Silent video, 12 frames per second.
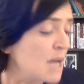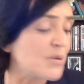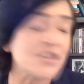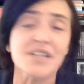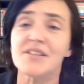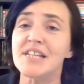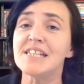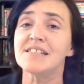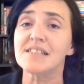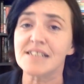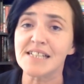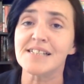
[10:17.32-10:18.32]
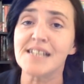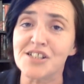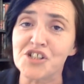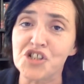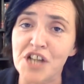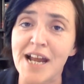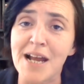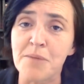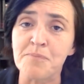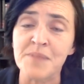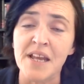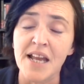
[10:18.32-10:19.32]
But this is a
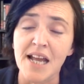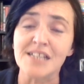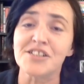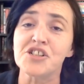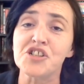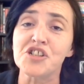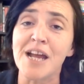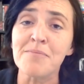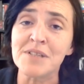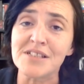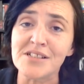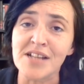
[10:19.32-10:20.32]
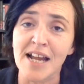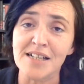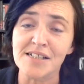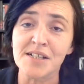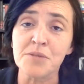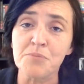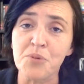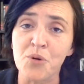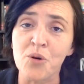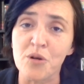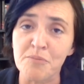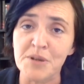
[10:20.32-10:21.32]
sham, and it's a sham that's taxing
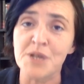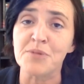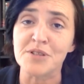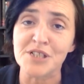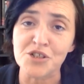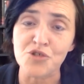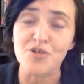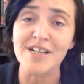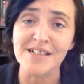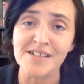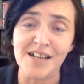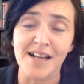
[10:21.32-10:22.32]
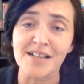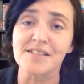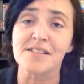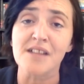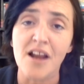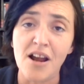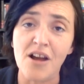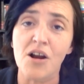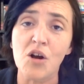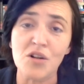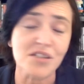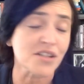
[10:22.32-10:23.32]
poor people. These green taxes are
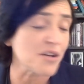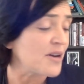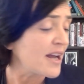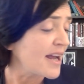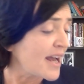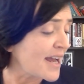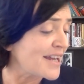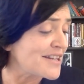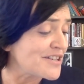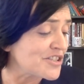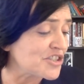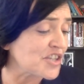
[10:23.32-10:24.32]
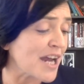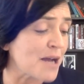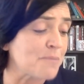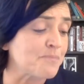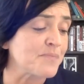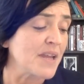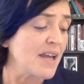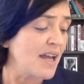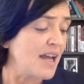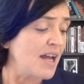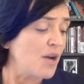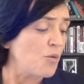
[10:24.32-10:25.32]
also a sham.
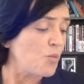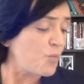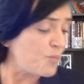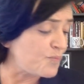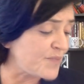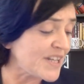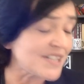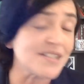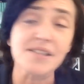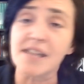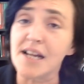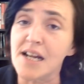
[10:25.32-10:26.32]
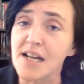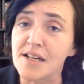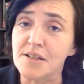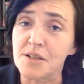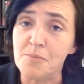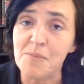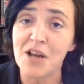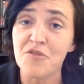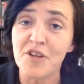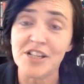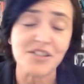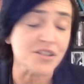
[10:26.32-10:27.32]
This
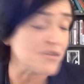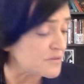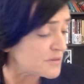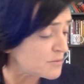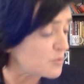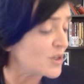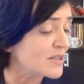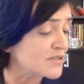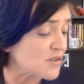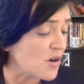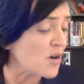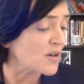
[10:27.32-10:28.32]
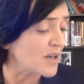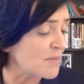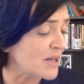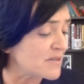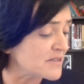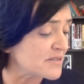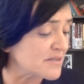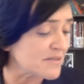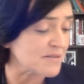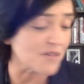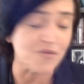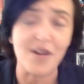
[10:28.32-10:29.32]
manifesto will talk about
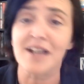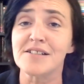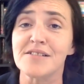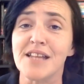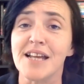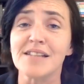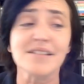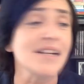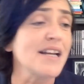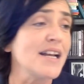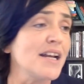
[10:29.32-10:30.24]
the fact that